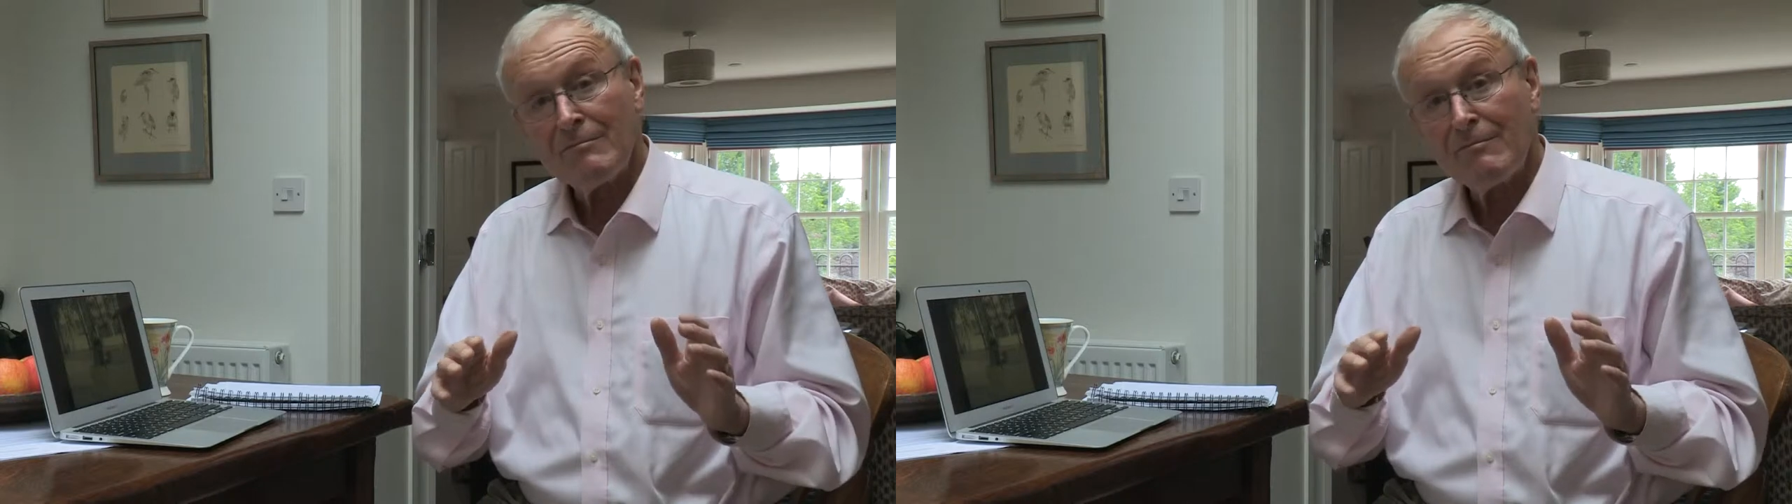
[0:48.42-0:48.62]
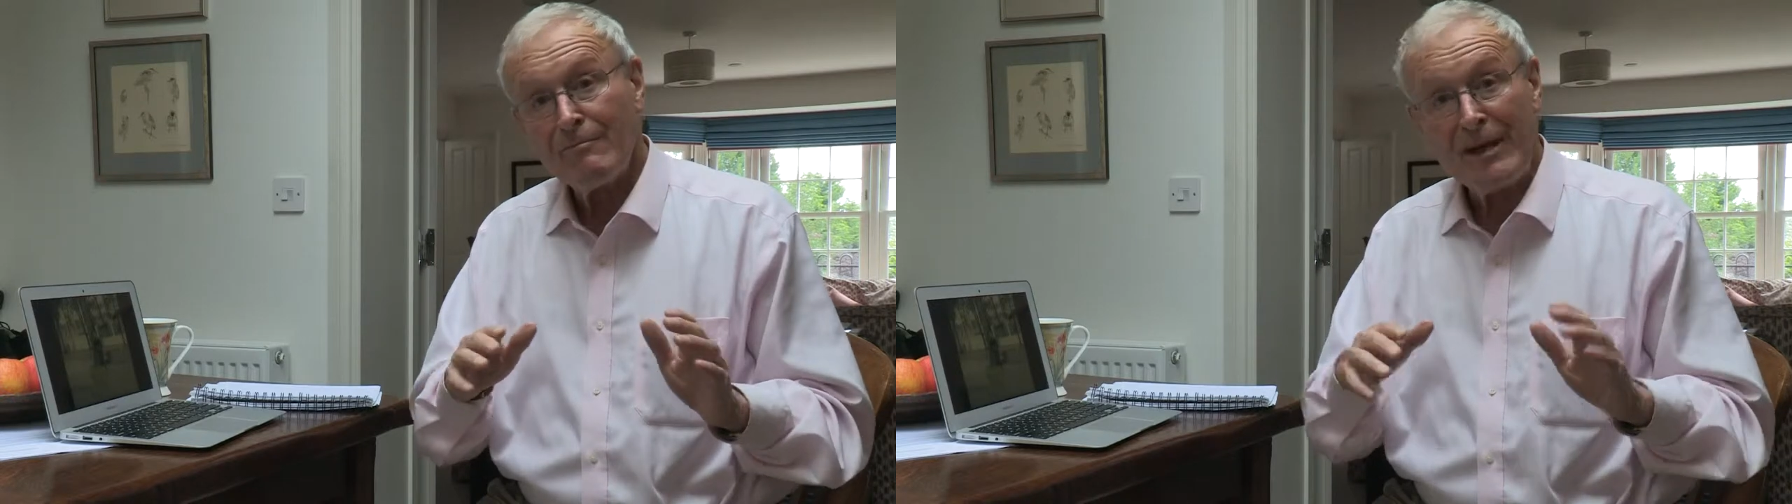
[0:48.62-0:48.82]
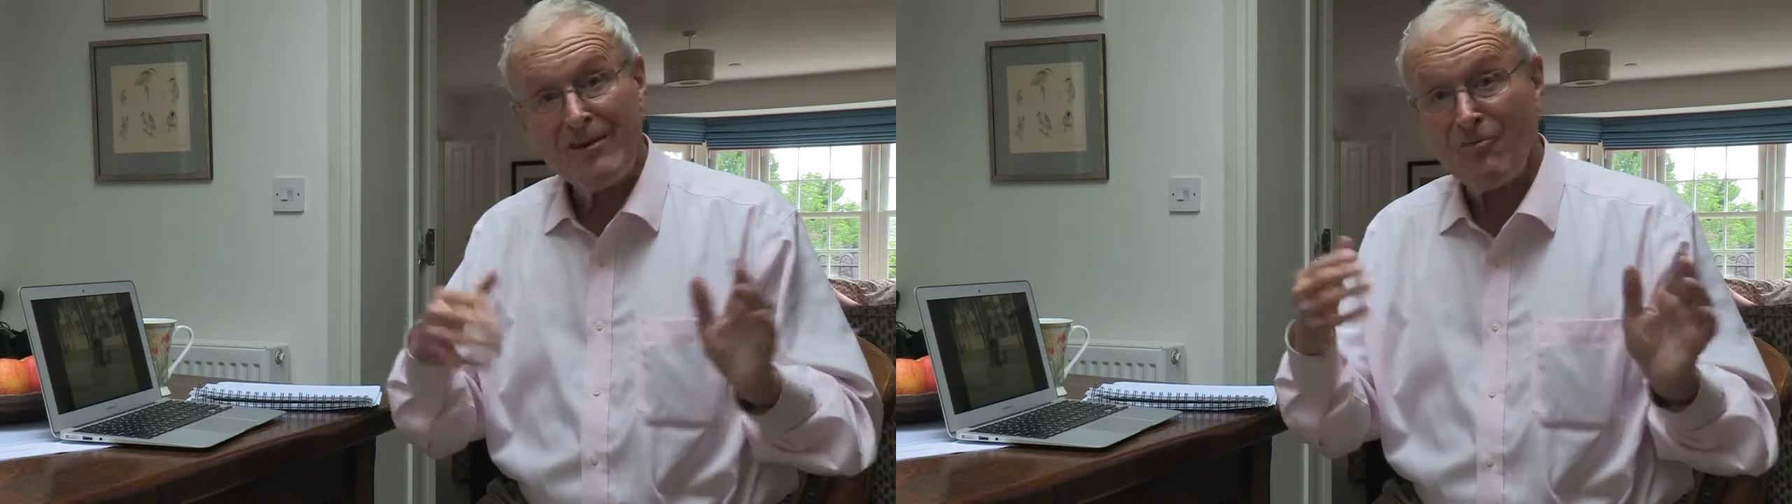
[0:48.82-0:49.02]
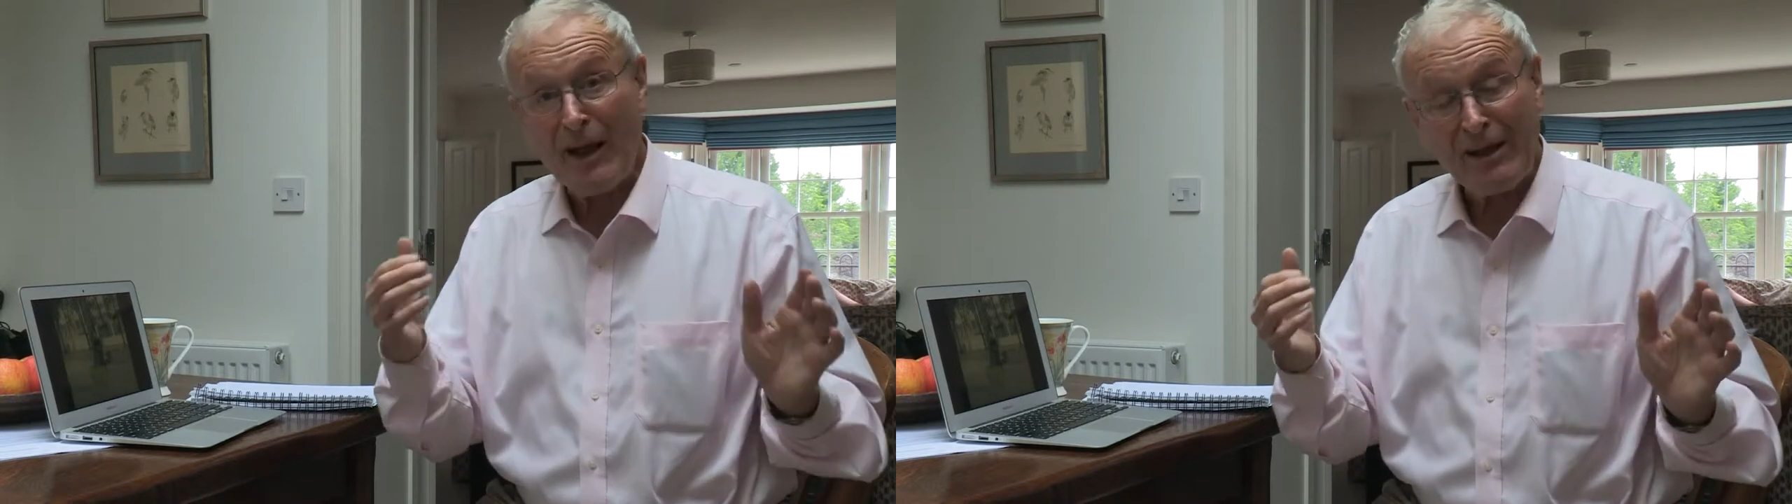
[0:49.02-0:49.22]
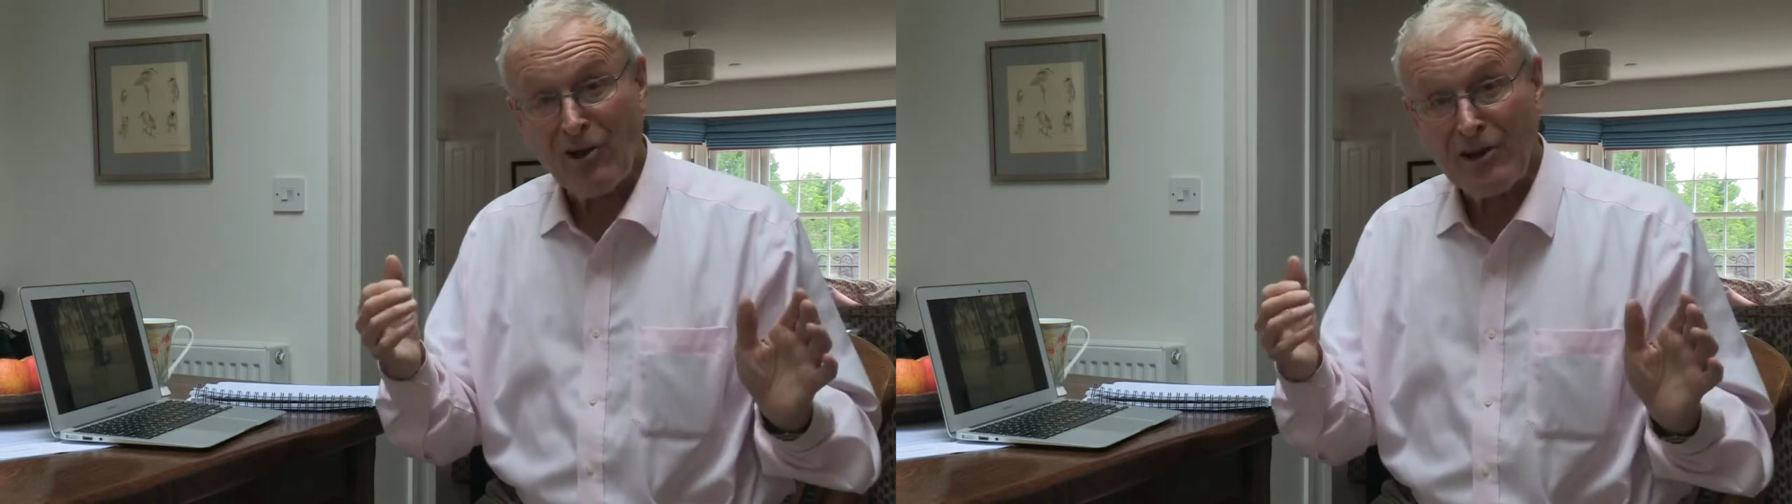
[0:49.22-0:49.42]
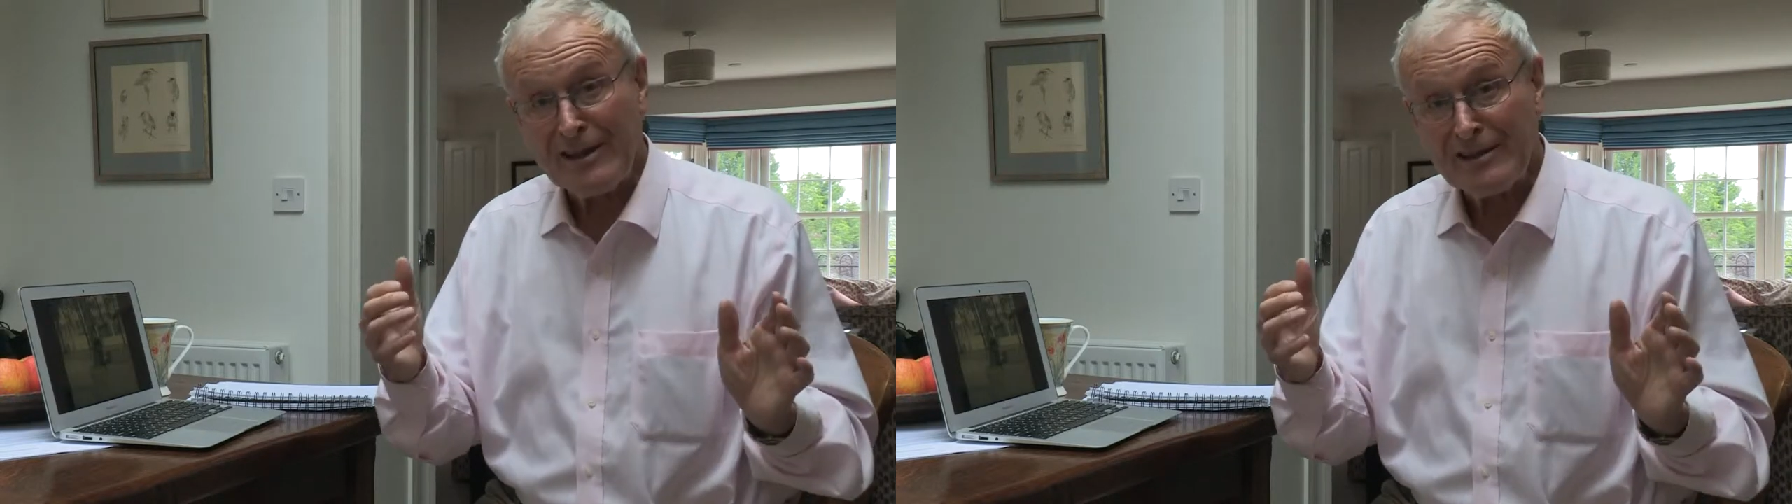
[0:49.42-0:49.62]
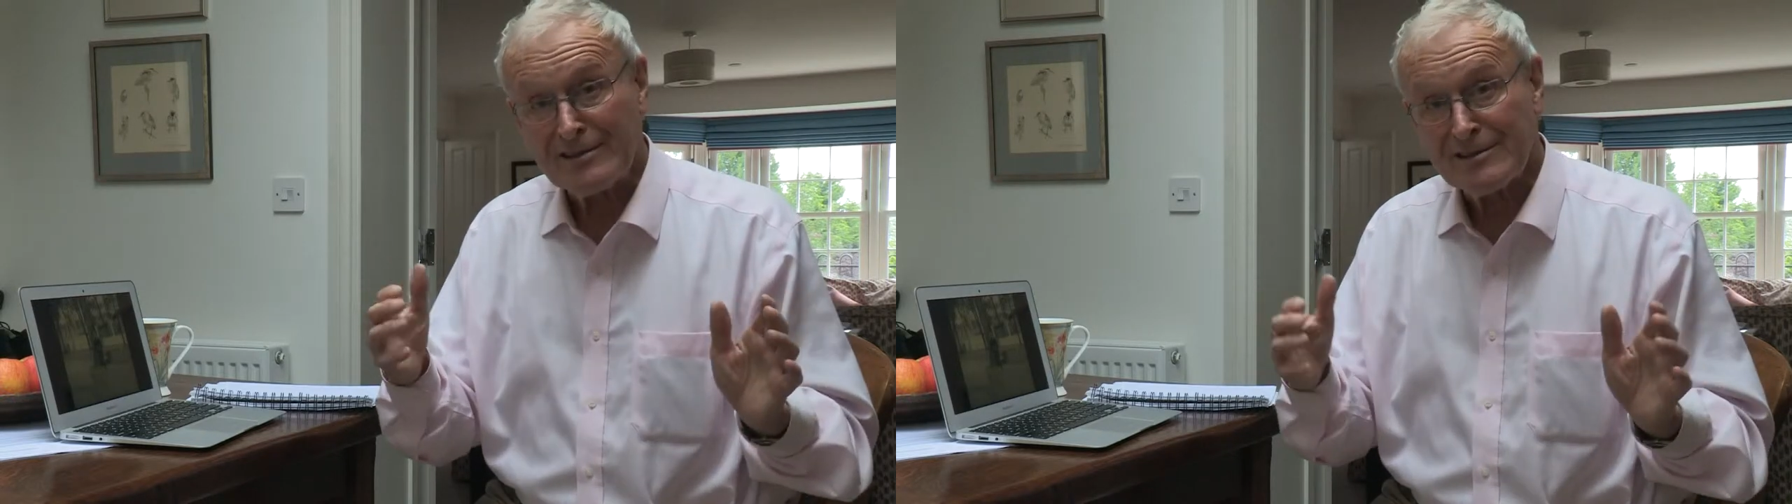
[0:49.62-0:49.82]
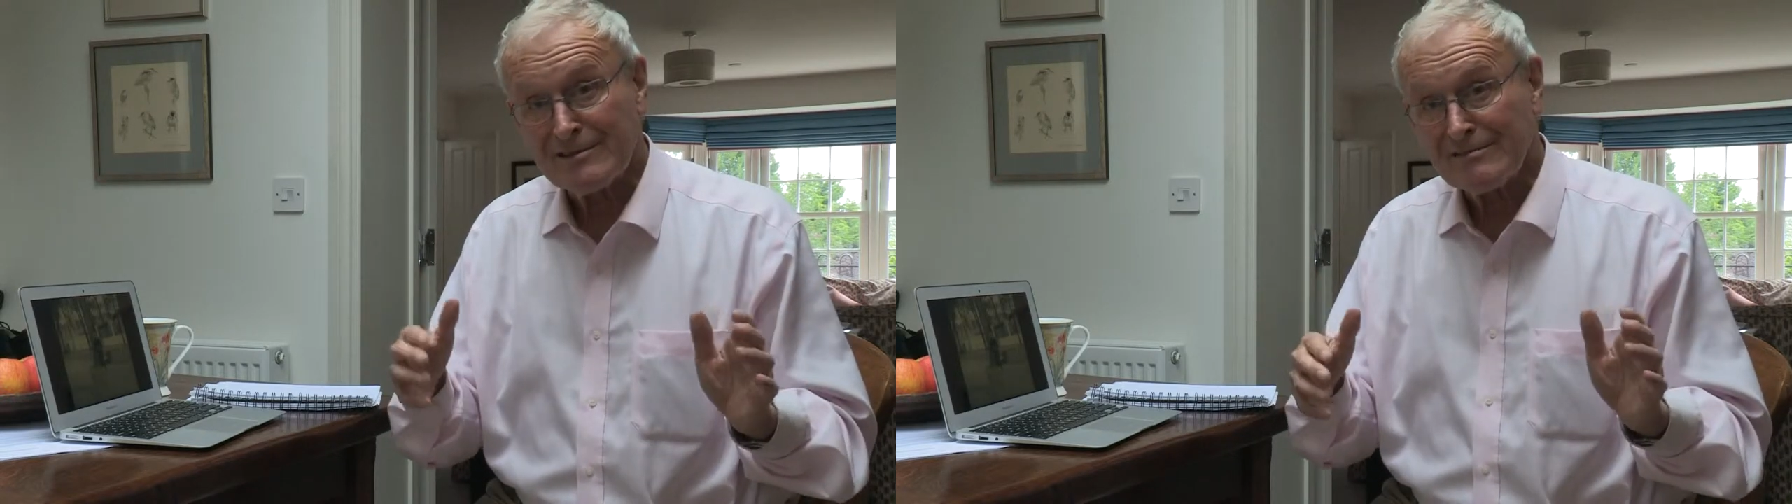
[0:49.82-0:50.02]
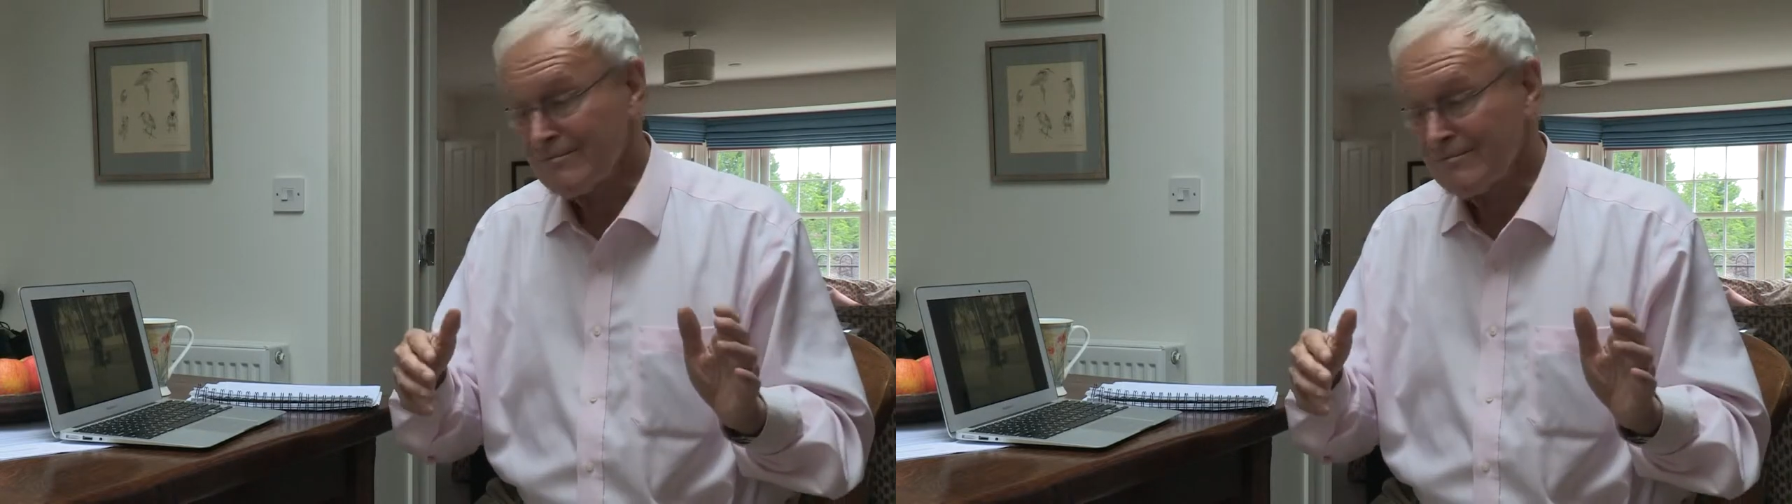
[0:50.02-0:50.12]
many of my colleagues